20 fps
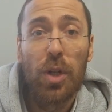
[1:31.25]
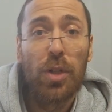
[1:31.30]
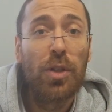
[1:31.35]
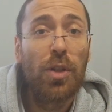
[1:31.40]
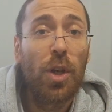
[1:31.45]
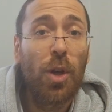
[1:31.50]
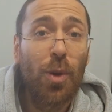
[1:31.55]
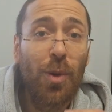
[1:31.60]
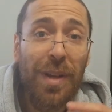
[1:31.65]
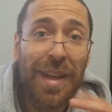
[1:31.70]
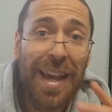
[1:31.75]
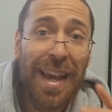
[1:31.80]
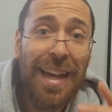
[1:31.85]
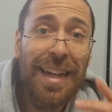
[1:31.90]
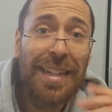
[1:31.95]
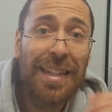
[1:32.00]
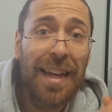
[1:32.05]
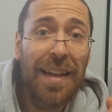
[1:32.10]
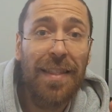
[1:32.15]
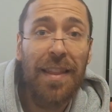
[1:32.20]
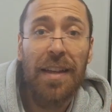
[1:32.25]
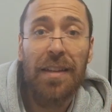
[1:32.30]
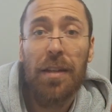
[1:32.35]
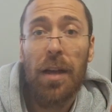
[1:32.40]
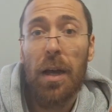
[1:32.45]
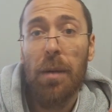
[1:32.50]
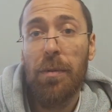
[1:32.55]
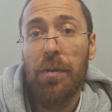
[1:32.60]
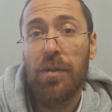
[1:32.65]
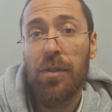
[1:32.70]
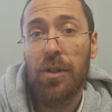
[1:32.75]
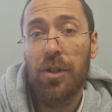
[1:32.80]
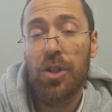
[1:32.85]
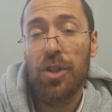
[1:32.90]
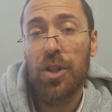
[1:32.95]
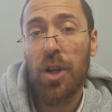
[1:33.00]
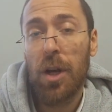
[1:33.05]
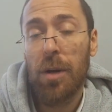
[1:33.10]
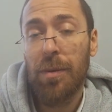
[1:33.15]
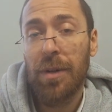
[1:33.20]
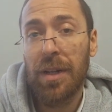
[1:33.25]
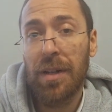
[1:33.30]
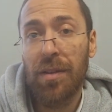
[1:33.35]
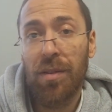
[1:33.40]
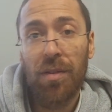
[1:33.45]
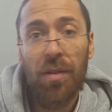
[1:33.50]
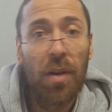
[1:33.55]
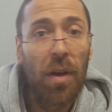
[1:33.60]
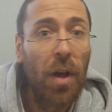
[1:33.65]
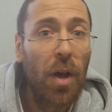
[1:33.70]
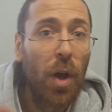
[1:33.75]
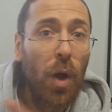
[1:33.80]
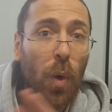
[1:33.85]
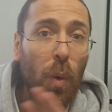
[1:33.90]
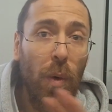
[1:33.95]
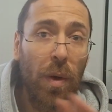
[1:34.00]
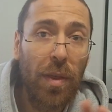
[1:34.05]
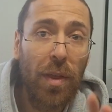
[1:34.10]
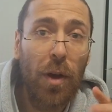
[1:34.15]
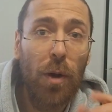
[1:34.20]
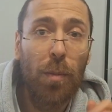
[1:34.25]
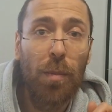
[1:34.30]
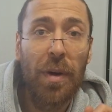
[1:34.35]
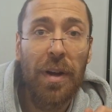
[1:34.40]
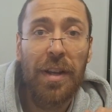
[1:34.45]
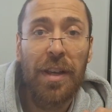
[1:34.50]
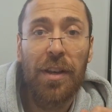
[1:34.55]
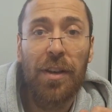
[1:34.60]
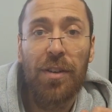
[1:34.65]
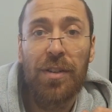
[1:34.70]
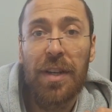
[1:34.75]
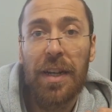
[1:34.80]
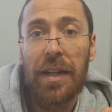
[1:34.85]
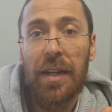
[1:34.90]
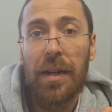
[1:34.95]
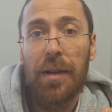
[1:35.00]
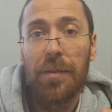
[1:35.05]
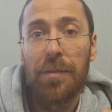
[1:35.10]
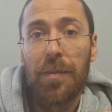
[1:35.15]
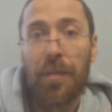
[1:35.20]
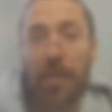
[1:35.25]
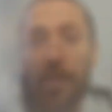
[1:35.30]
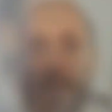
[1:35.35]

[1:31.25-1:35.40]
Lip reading: so you can get that top of search dominance without breaking your data.